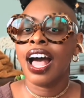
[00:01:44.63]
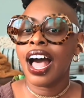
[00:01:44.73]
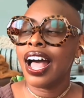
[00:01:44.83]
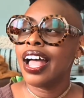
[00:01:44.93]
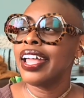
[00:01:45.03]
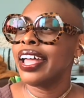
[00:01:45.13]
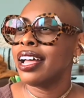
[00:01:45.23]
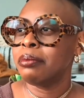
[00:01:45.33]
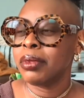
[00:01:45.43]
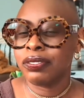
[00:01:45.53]
I
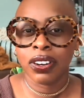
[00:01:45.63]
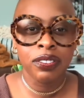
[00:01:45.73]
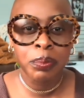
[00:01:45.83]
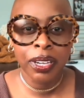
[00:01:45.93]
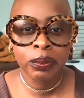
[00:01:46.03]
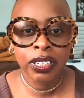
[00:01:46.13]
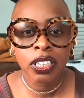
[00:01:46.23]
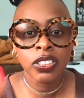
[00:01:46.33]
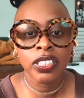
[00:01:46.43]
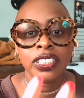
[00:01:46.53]
am in front of a big
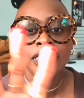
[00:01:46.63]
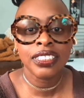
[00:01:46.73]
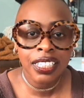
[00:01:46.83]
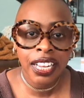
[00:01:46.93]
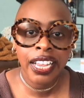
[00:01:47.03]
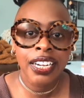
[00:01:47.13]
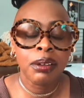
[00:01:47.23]
window, so there is sunlight.